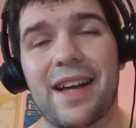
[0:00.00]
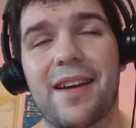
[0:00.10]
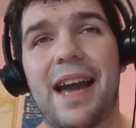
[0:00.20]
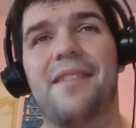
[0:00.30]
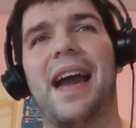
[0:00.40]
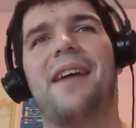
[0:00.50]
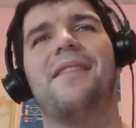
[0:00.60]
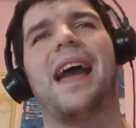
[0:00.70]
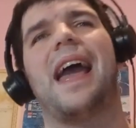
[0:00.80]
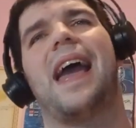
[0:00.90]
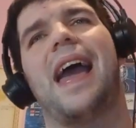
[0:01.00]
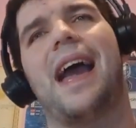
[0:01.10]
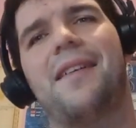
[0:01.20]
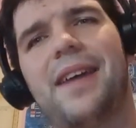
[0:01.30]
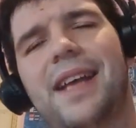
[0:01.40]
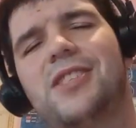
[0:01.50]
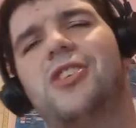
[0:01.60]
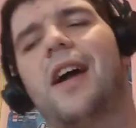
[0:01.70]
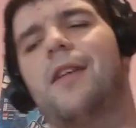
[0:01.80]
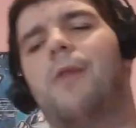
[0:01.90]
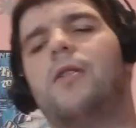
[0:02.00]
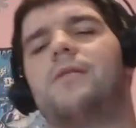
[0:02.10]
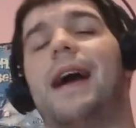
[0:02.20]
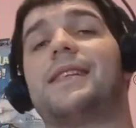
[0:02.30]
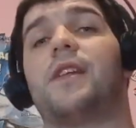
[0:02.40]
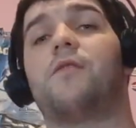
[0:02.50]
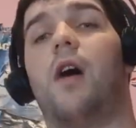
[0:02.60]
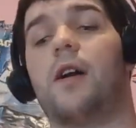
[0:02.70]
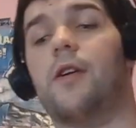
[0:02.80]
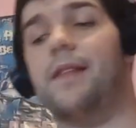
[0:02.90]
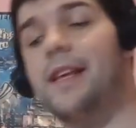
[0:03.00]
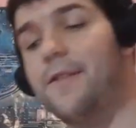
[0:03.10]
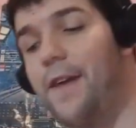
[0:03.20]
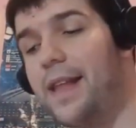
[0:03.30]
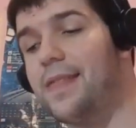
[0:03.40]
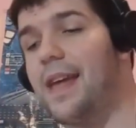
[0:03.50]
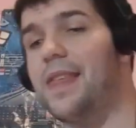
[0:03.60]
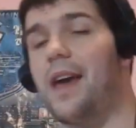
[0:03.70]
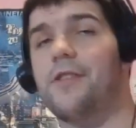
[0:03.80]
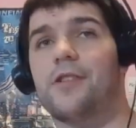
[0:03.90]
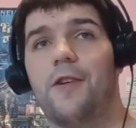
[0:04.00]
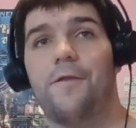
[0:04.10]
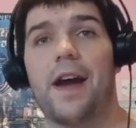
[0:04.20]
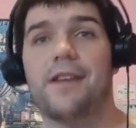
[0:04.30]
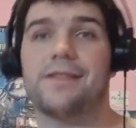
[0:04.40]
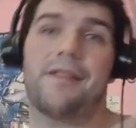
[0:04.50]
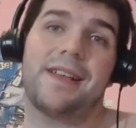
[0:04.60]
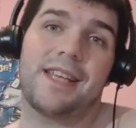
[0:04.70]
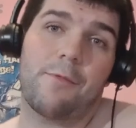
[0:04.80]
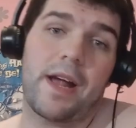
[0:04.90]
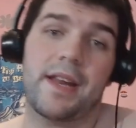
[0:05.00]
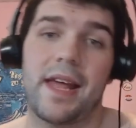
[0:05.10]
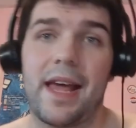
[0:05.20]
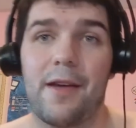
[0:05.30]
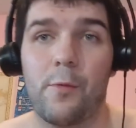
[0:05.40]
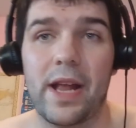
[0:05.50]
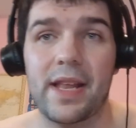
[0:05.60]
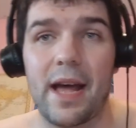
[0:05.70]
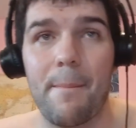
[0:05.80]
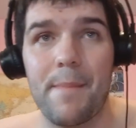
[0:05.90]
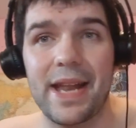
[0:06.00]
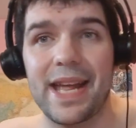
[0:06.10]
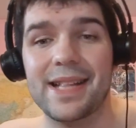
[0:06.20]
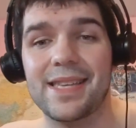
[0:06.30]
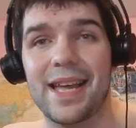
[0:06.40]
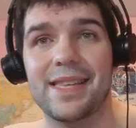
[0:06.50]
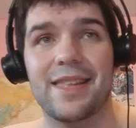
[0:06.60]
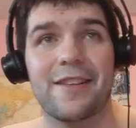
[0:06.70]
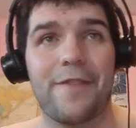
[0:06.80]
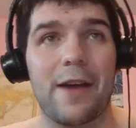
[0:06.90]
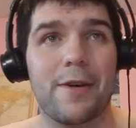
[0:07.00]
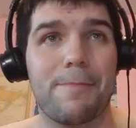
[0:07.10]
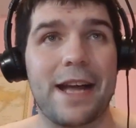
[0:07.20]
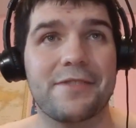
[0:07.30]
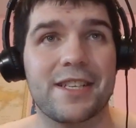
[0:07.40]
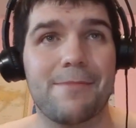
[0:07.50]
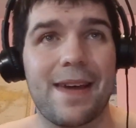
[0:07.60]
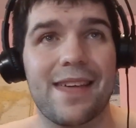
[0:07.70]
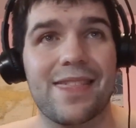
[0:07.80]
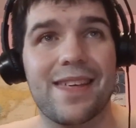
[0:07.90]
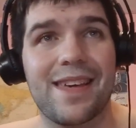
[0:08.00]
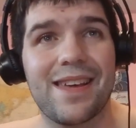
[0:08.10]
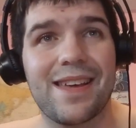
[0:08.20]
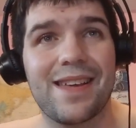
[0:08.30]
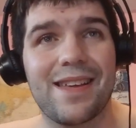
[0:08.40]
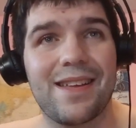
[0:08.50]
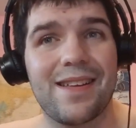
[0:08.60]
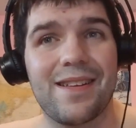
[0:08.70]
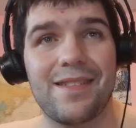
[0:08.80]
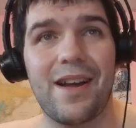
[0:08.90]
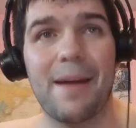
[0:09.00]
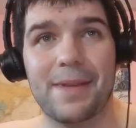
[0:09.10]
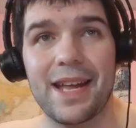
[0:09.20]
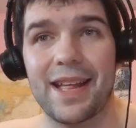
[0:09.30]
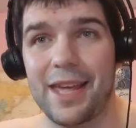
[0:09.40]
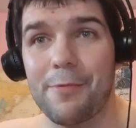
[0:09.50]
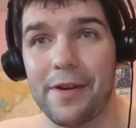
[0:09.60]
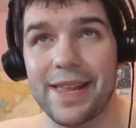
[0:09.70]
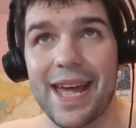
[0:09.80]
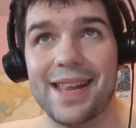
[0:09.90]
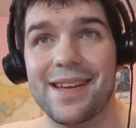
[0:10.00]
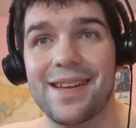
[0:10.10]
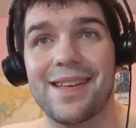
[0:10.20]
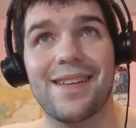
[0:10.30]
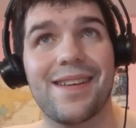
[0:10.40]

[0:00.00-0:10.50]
Like, at, at, at least Johnny Rhodes lasted longer in this fight than the other two fighters. At least he went went a minute into this fight with Patrick Smith. No, I'm kidding. He really did.